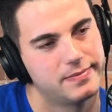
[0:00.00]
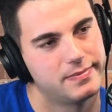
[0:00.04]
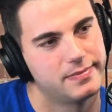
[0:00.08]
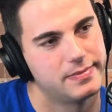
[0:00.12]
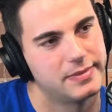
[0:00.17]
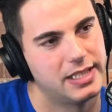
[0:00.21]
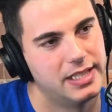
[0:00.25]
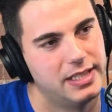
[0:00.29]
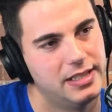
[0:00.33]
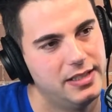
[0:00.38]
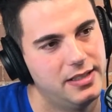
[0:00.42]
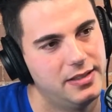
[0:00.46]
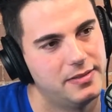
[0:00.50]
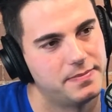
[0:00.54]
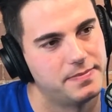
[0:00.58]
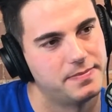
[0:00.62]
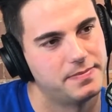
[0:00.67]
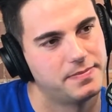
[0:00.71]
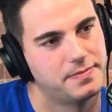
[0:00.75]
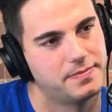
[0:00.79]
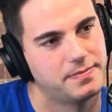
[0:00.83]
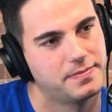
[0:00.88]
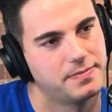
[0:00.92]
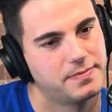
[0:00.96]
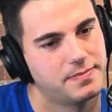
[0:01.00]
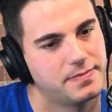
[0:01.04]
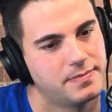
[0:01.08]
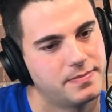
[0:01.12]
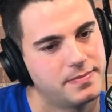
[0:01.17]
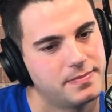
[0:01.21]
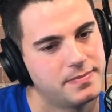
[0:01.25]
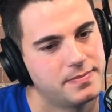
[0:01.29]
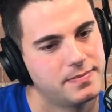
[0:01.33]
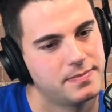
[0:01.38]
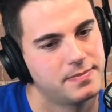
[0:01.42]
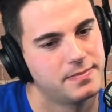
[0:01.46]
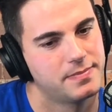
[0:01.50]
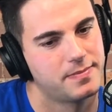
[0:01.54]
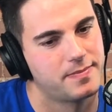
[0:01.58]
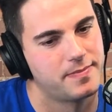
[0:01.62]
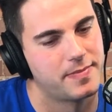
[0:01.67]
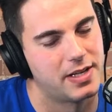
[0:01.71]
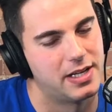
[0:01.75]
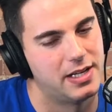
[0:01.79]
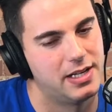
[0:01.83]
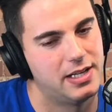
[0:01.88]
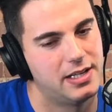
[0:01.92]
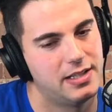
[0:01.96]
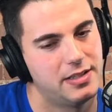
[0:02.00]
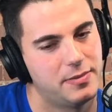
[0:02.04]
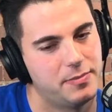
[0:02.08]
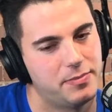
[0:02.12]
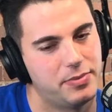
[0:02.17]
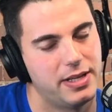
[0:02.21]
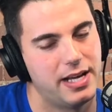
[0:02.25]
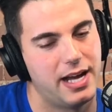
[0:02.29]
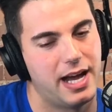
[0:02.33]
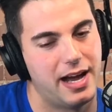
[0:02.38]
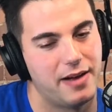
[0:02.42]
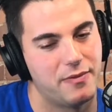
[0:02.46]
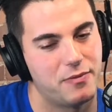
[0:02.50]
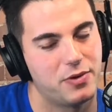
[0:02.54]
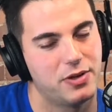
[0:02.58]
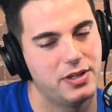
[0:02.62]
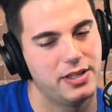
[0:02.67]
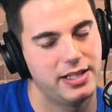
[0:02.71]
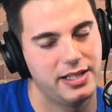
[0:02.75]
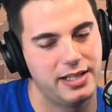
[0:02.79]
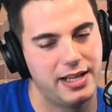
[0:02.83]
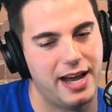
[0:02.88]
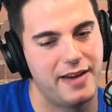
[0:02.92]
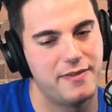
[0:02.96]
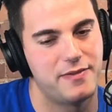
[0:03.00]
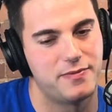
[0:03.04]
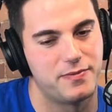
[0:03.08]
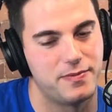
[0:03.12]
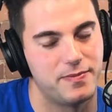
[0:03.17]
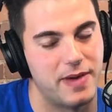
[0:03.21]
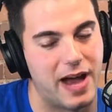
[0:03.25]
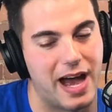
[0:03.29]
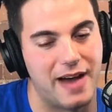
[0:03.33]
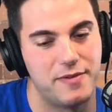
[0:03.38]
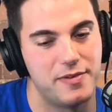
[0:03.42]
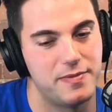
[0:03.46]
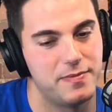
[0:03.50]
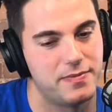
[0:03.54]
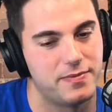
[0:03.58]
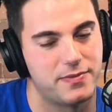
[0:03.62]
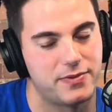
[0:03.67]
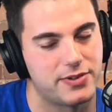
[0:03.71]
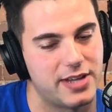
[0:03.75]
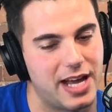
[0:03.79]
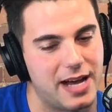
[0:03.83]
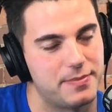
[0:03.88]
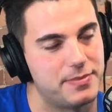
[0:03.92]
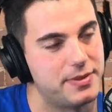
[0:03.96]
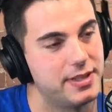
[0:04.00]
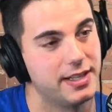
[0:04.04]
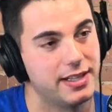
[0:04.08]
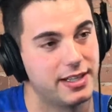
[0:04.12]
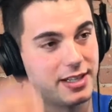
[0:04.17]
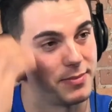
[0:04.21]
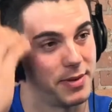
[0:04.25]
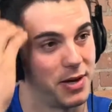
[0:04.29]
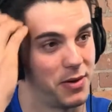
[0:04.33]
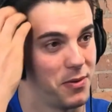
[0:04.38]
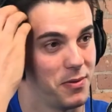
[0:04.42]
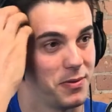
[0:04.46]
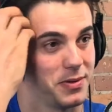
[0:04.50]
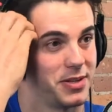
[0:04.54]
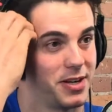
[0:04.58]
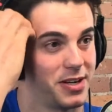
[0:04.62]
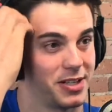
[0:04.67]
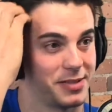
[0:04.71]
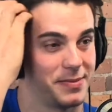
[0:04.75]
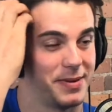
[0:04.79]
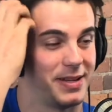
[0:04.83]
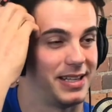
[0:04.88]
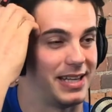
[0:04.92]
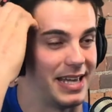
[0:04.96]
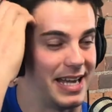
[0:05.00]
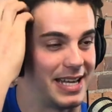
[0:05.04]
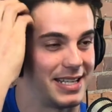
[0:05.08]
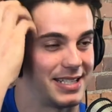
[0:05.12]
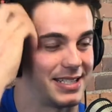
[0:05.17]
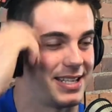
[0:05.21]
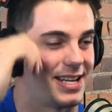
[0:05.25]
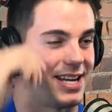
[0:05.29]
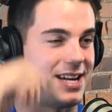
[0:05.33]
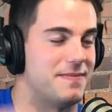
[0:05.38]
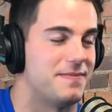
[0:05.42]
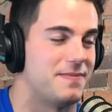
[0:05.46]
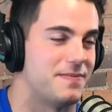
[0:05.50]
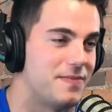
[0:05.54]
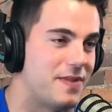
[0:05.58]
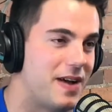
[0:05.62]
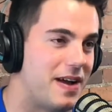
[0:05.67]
I don't know. The plan. I really haven't stopped thinking about what we talked about last time.